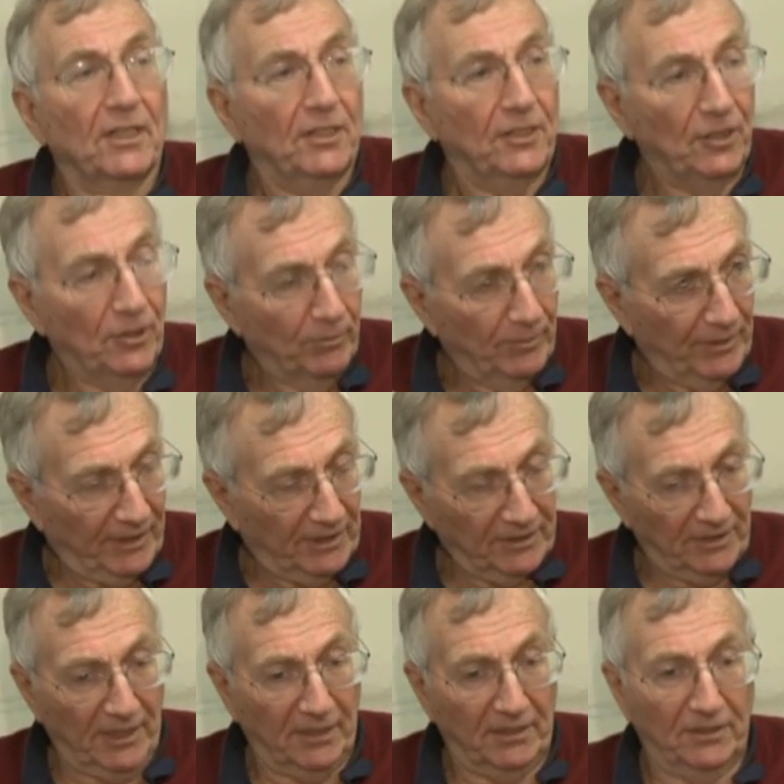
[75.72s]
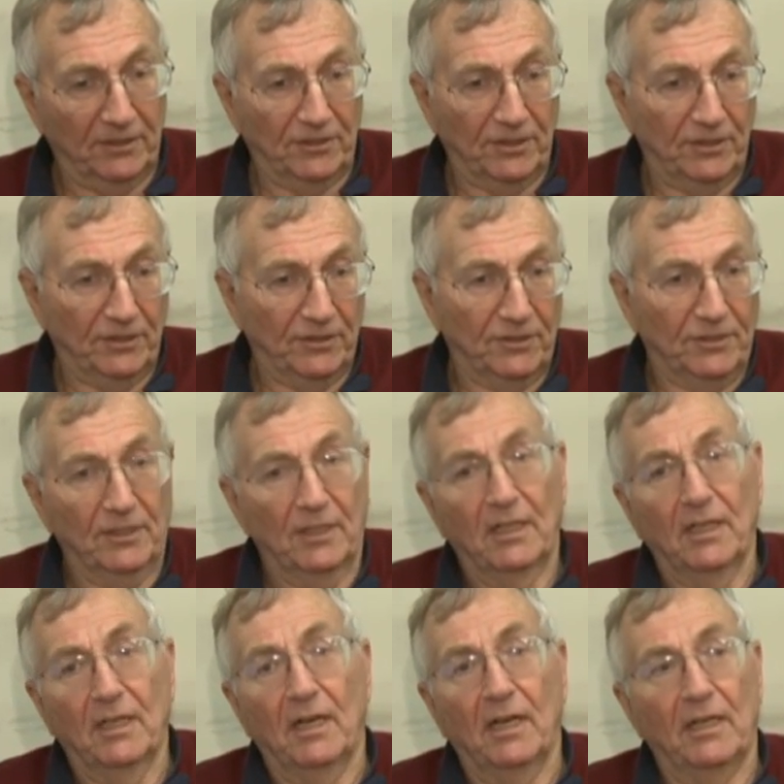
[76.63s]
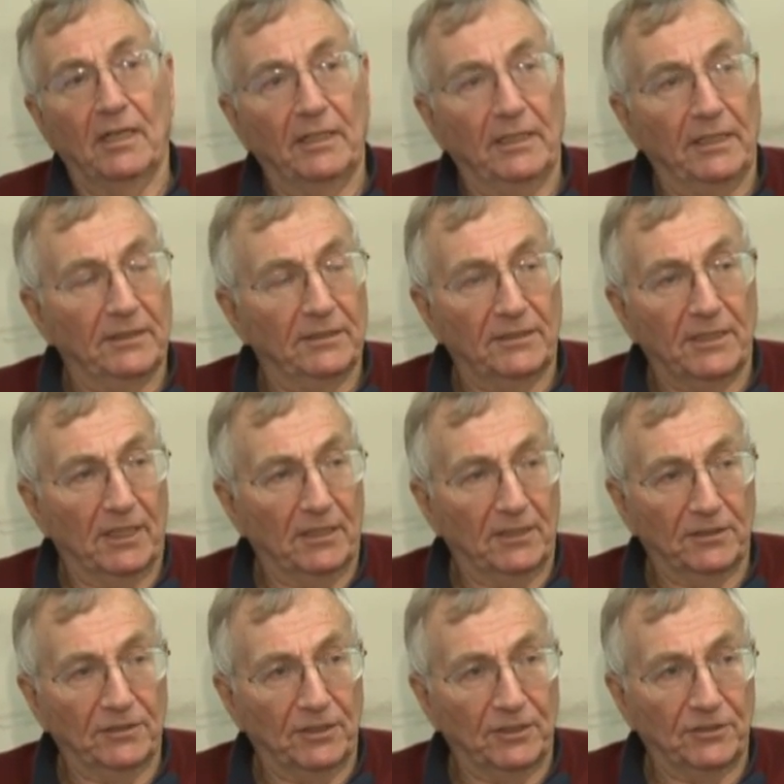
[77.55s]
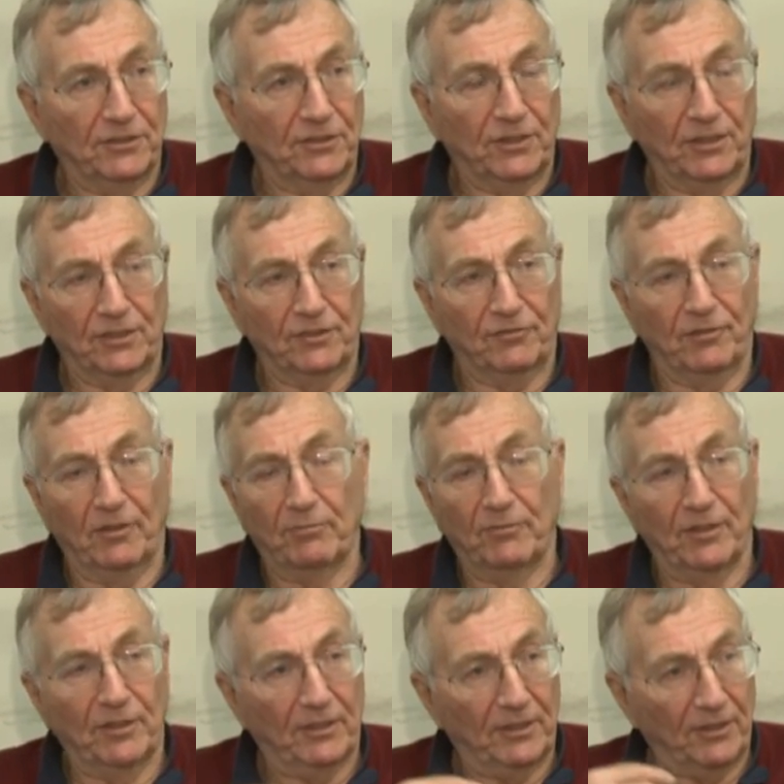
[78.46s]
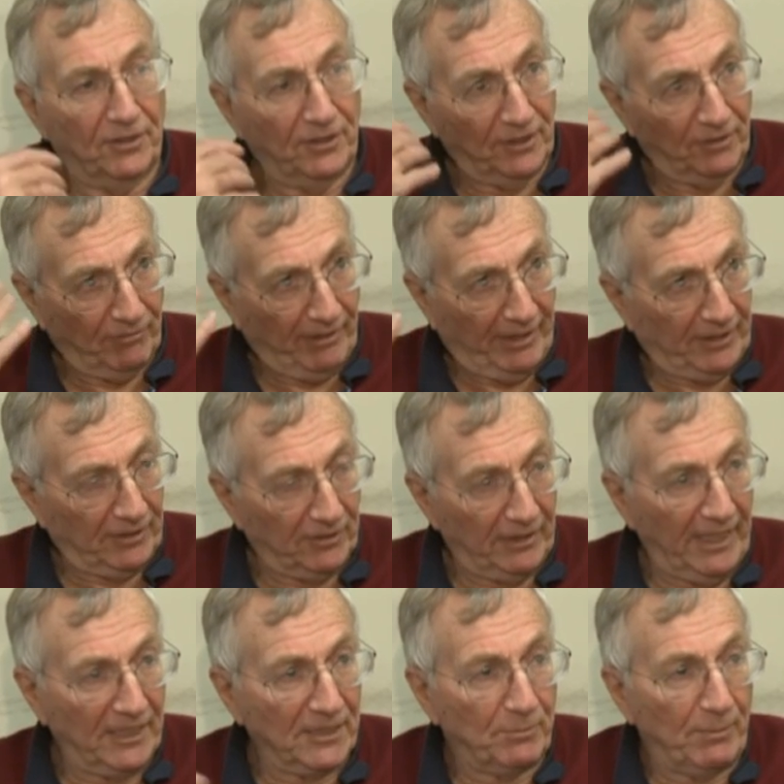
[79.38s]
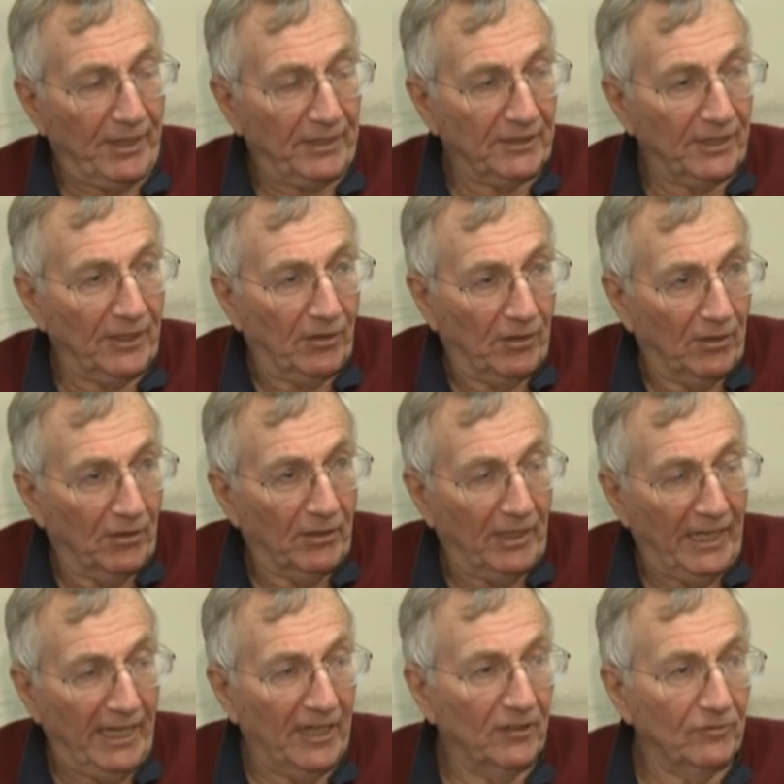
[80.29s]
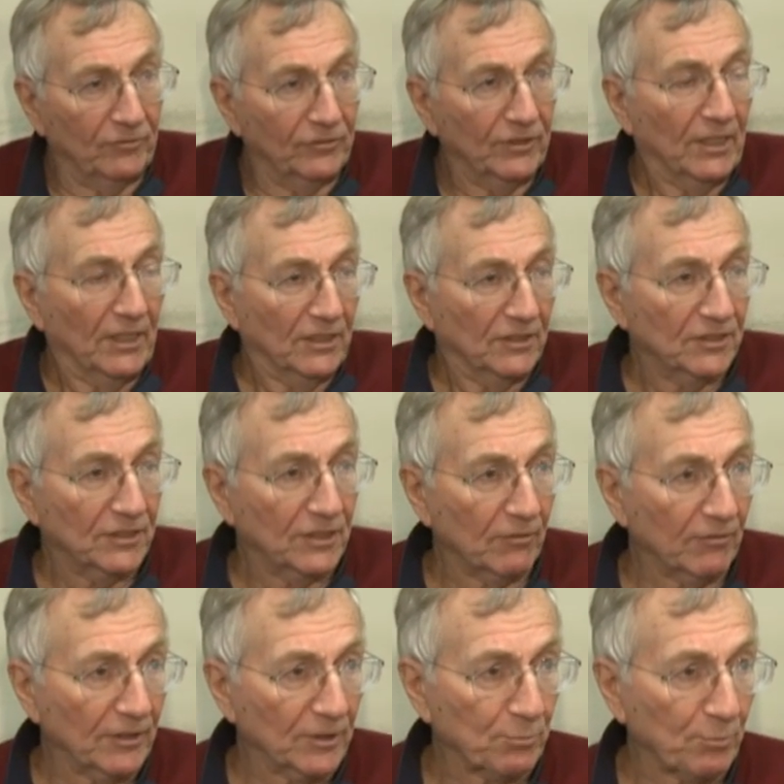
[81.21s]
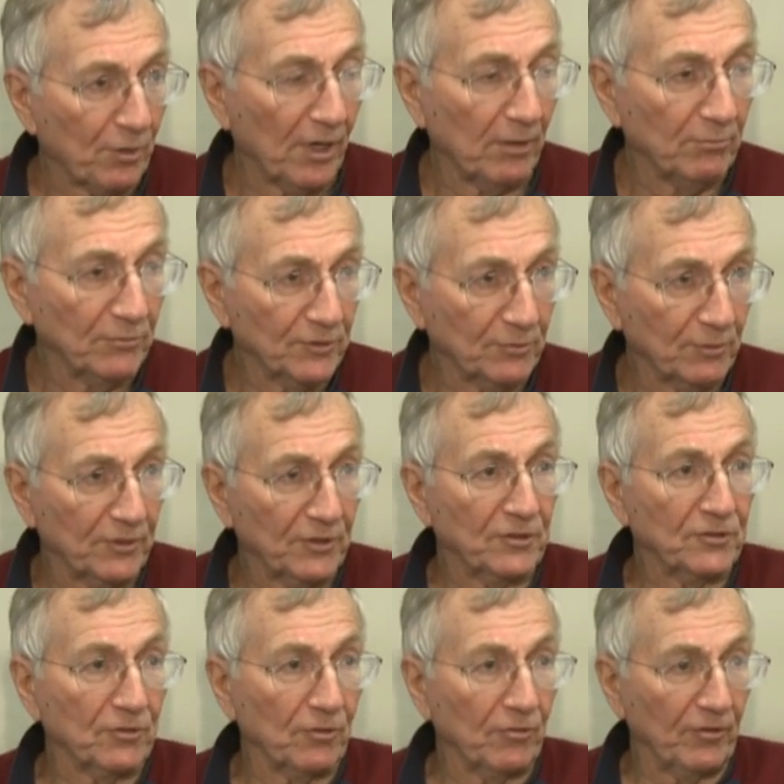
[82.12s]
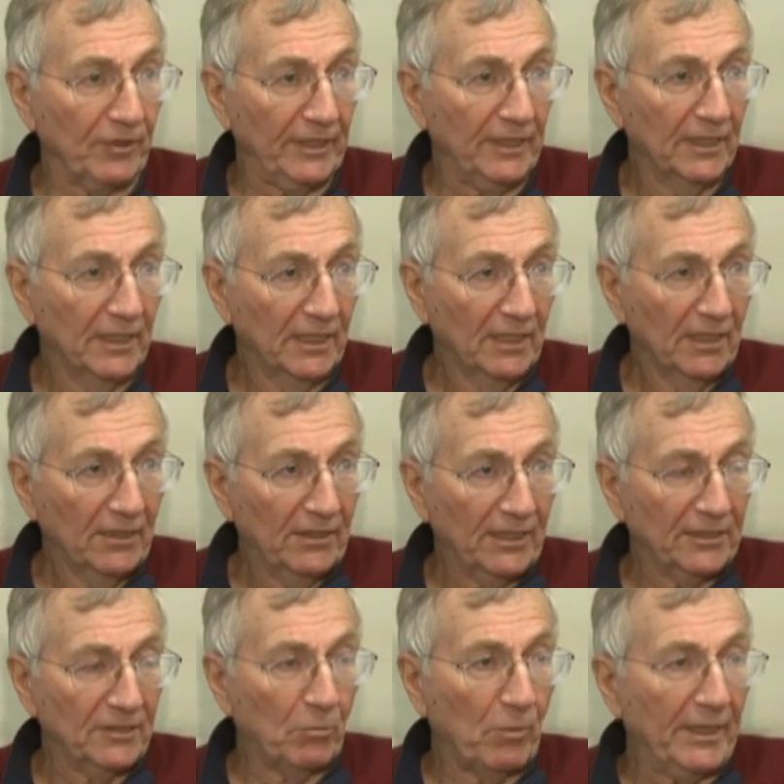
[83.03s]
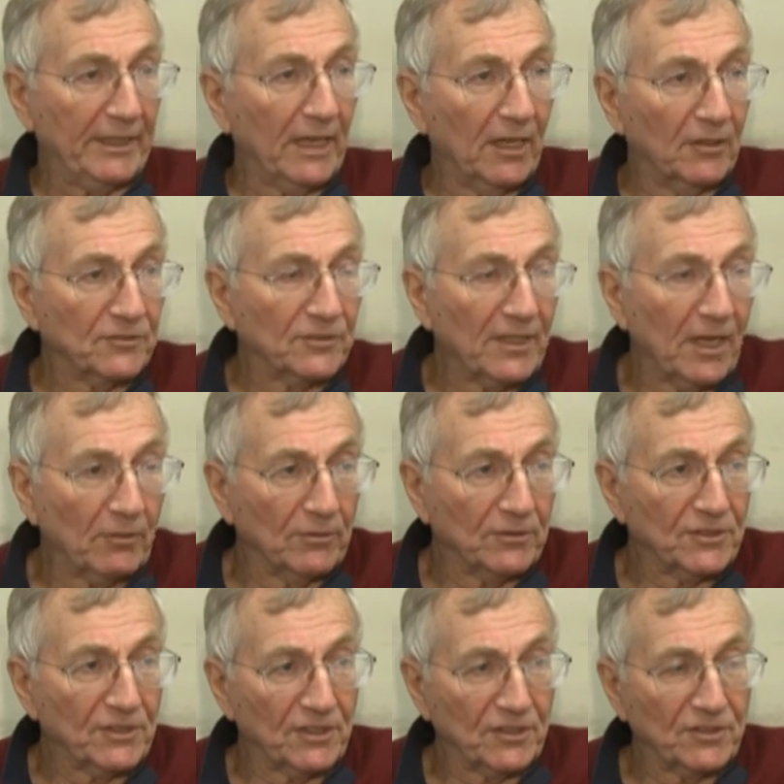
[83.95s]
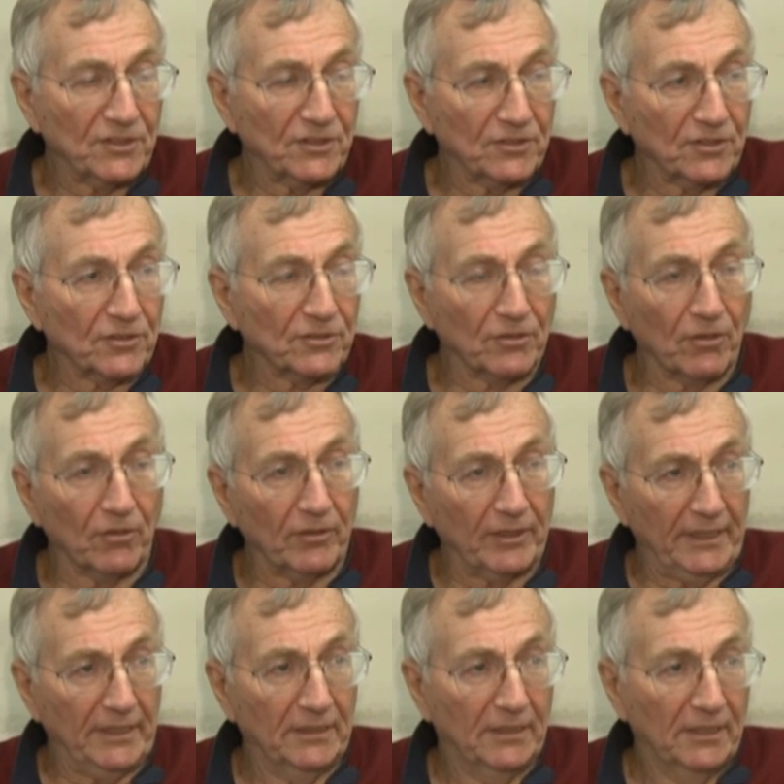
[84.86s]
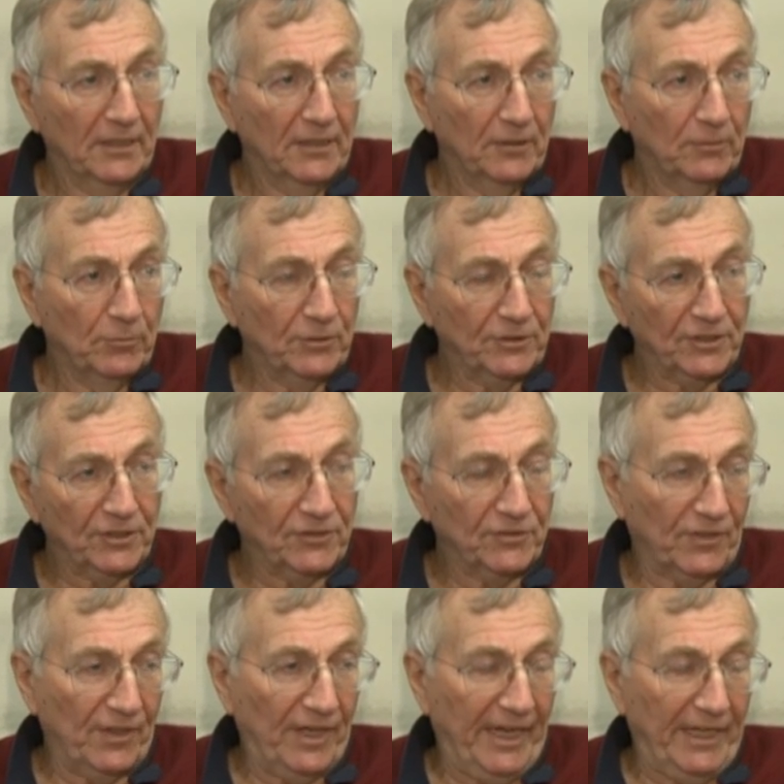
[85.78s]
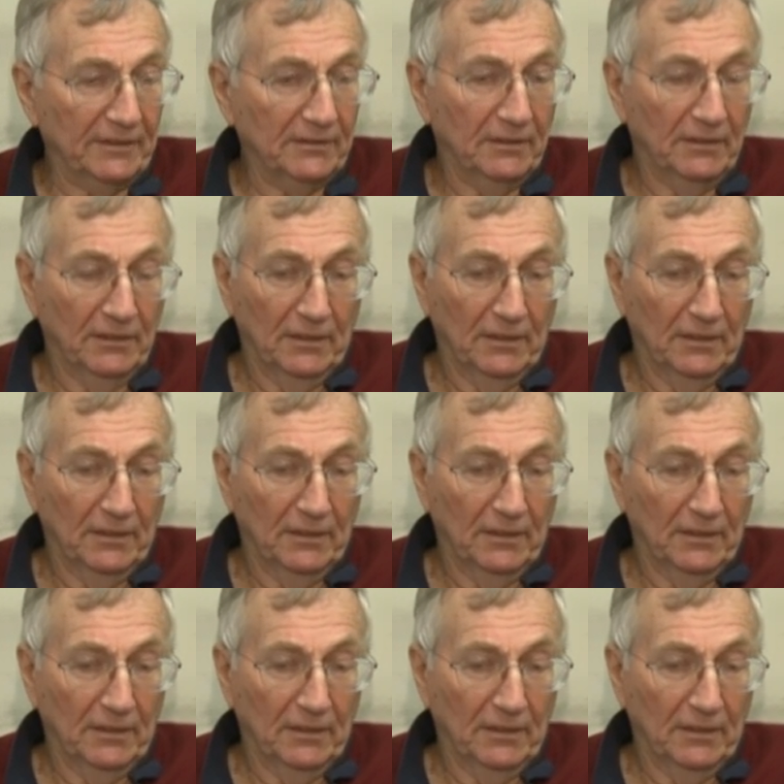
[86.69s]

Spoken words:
human intelligence, intelligence just from the theoretical aspect, they all have serious problems with the story that the White House now insists is the story, which is that